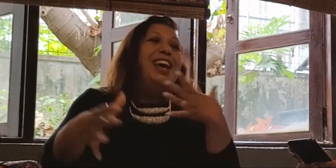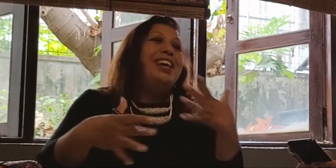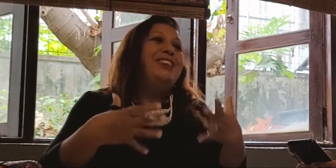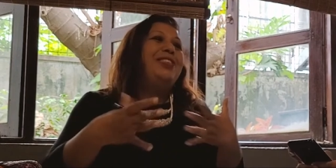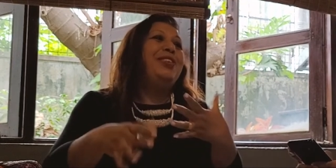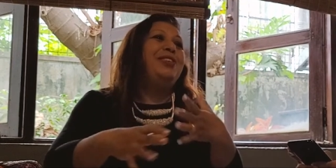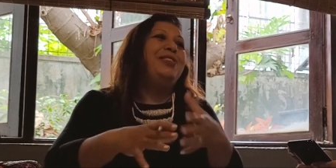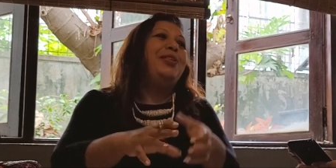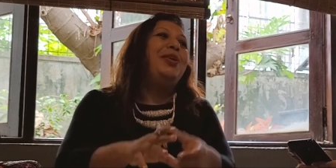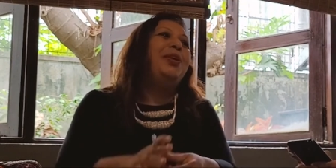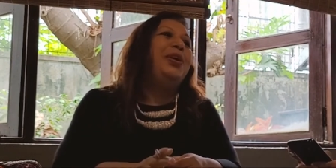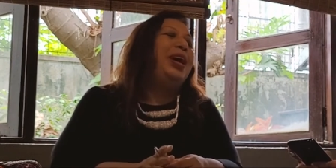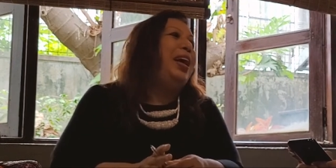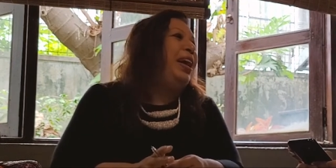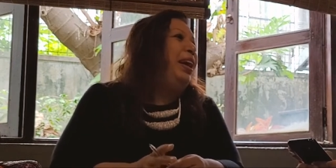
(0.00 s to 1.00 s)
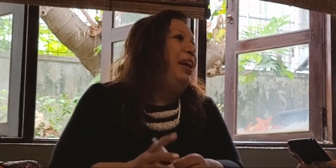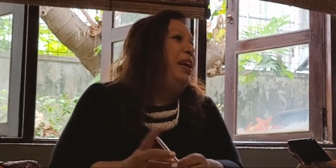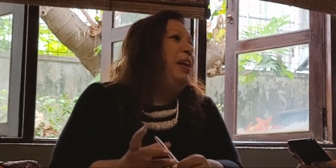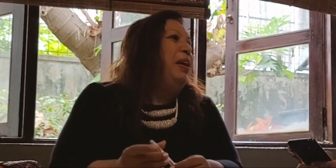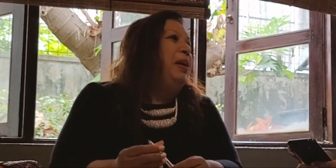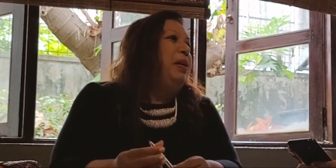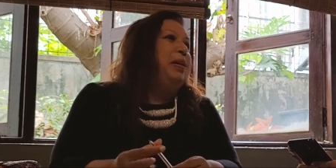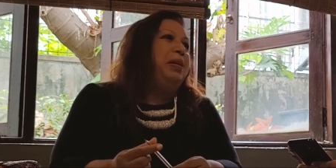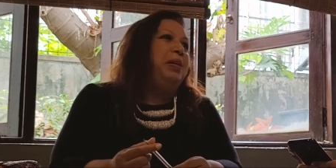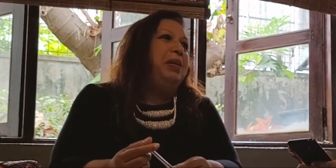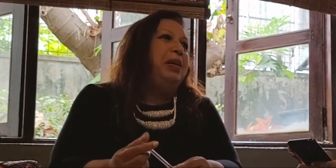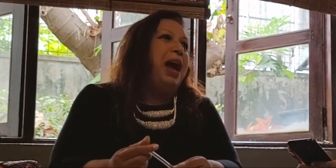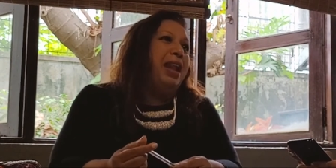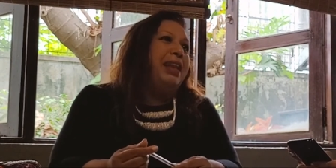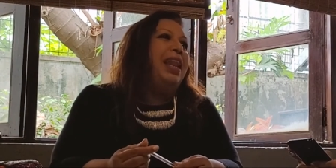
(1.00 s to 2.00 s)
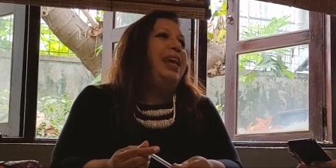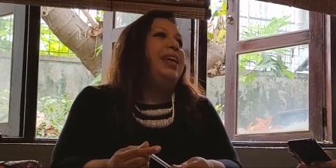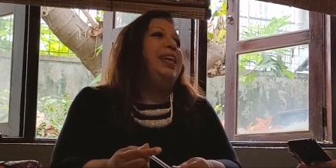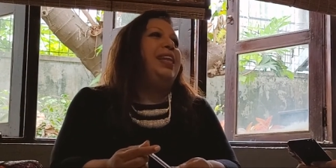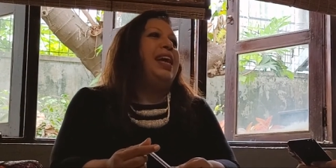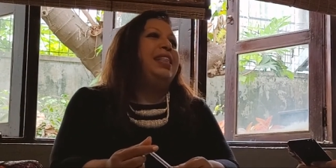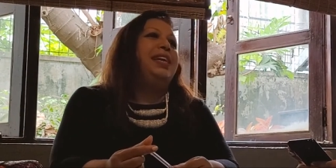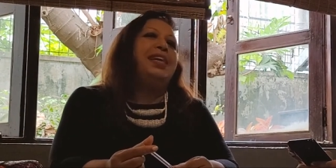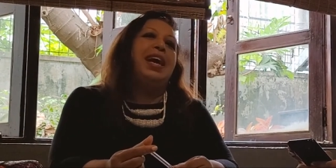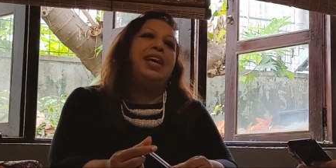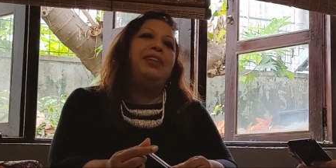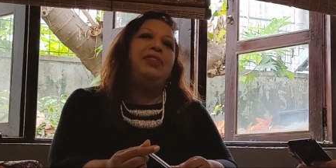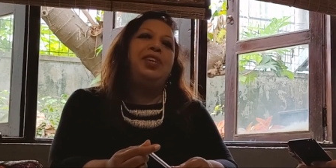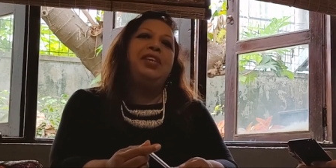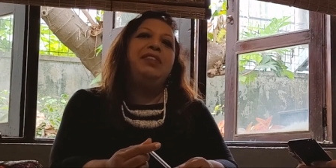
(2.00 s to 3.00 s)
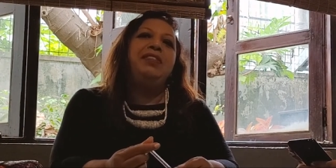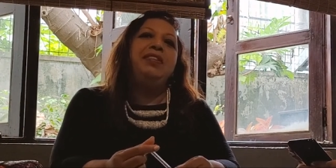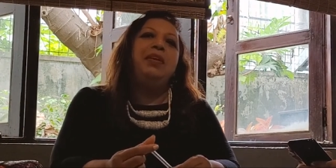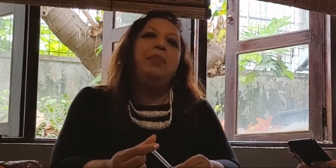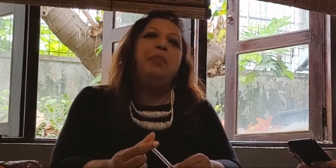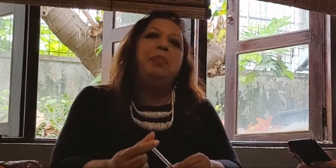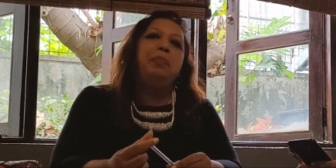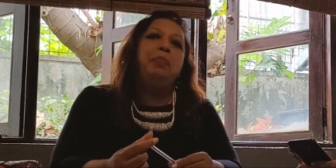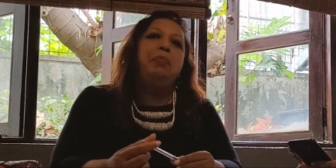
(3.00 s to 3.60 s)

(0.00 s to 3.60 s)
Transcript: So, so uh, uh, unlike in other countries, um,